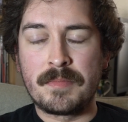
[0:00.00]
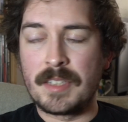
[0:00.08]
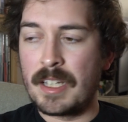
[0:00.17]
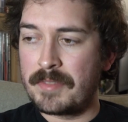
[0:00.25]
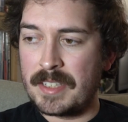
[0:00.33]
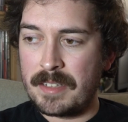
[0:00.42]

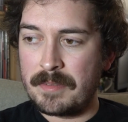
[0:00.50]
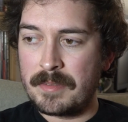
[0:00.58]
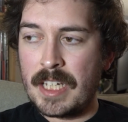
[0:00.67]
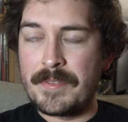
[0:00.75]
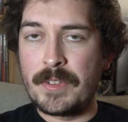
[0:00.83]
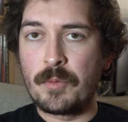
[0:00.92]
Loved it.
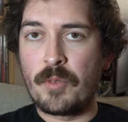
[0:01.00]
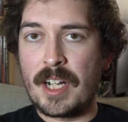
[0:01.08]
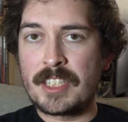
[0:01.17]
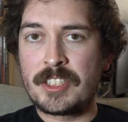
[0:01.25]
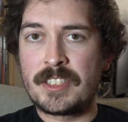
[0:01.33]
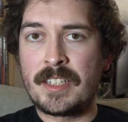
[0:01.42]
If you
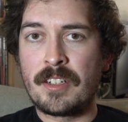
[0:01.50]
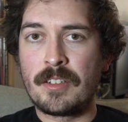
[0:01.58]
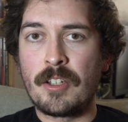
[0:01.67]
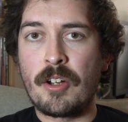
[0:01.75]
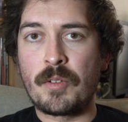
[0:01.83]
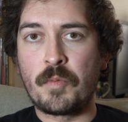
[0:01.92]
watched it
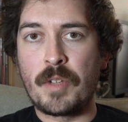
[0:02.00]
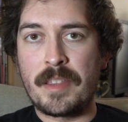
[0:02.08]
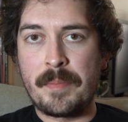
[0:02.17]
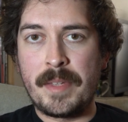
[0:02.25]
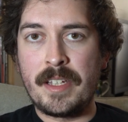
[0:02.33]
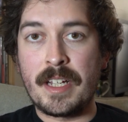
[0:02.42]
along
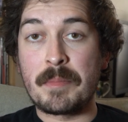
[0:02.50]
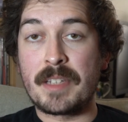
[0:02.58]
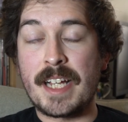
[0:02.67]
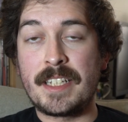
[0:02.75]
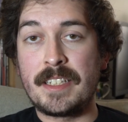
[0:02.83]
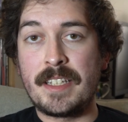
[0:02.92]
with me, I'm
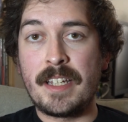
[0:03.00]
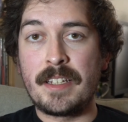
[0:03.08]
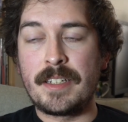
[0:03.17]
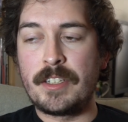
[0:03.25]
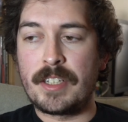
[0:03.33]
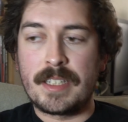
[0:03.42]
glad you did,
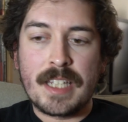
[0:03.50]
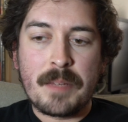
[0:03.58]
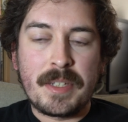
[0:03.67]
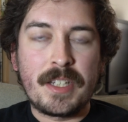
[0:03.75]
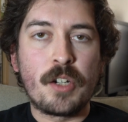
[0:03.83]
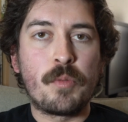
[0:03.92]
and you can let
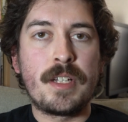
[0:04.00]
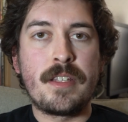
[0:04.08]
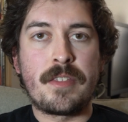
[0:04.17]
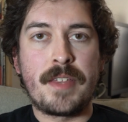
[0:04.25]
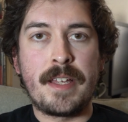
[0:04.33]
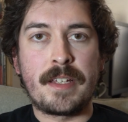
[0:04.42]
me know what you
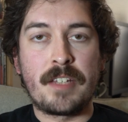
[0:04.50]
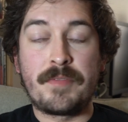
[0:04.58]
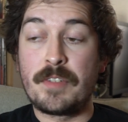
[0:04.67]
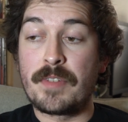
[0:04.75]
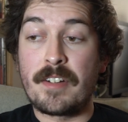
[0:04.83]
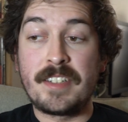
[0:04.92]
think. If
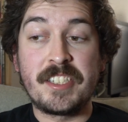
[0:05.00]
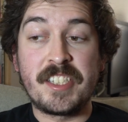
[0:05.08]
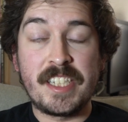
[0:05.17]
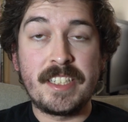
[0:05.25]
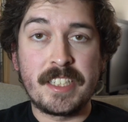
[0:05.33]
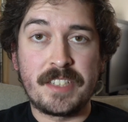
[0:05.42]
you've already
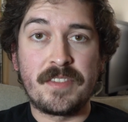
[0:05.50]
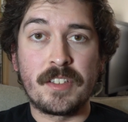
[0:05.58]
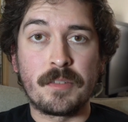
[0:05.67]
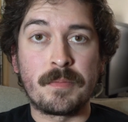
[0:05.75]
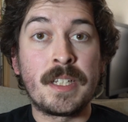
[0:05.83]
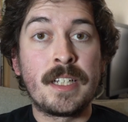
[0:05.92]
seen this
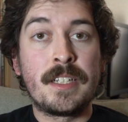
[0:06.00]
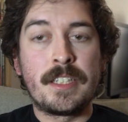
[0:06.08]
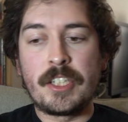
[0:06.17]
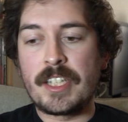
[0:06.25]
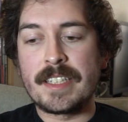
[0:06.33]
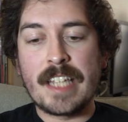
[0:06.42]
film,
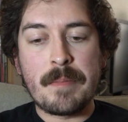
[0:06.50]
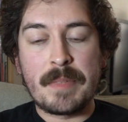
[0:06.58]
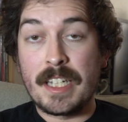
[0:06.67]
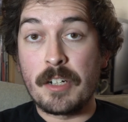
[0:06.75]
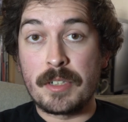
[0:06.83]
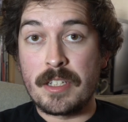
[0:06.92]
you can let me
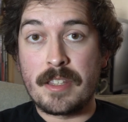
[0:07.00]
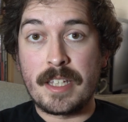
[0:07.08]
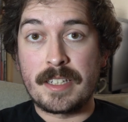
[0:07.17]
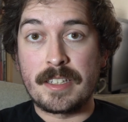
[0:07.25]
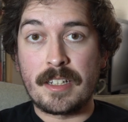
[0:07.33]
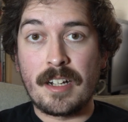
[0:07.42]
know what you
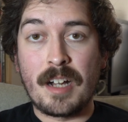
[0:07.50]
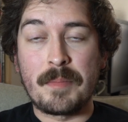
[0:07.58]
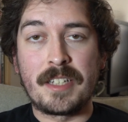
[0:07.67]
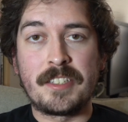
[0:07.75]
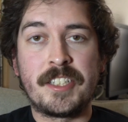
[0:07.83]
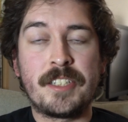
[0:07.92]
think in the
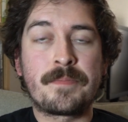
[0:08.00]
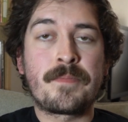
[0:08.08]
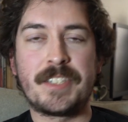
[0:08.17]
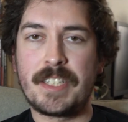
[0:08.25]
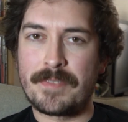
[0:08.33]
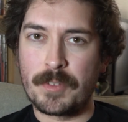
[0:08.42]
comments.
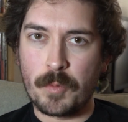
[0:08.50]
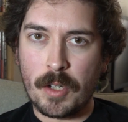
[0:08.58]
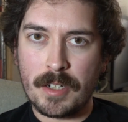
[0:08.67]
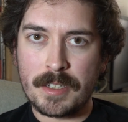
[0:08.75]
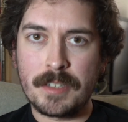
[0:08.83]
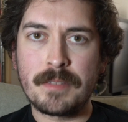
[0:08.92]
That's it for
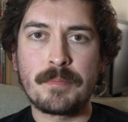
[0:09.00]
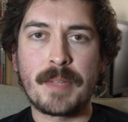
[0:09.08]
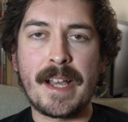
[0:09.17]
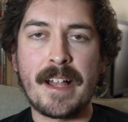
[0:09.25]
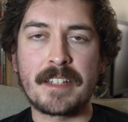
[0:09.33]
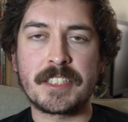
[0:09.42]
Walker by
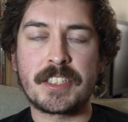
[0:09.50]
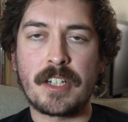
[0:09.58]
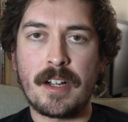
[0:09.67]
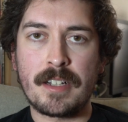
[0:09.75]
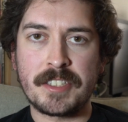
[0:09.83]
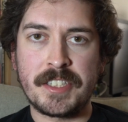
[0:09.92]
Alex
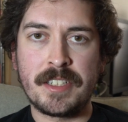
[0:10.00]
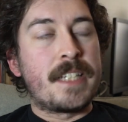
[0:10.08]
Cox.